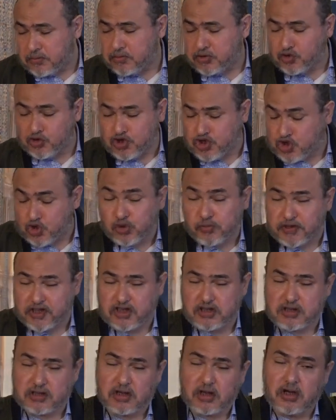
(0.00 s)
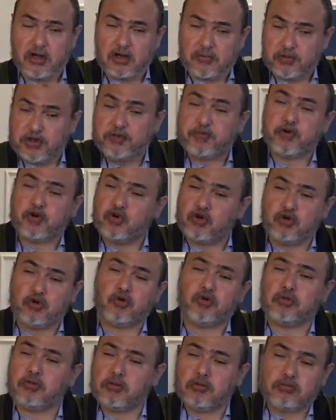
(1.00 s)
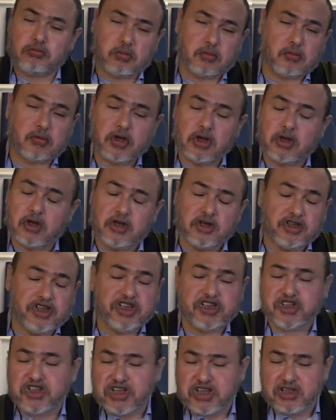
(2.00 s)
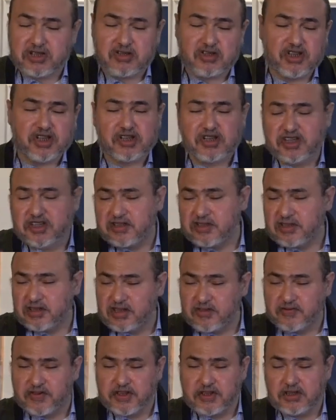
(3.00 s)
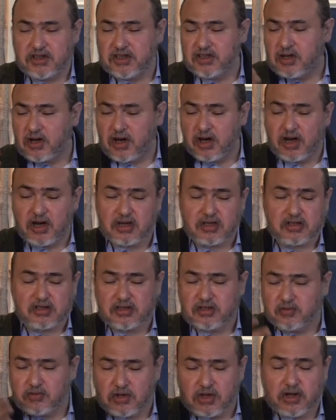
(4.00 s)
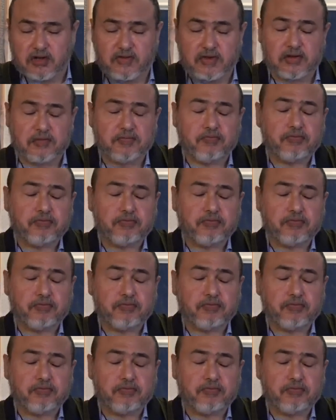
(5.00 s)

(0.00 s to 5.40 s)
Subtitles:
consumers, people who need the kidney, need the liver, need a heart, need whatever.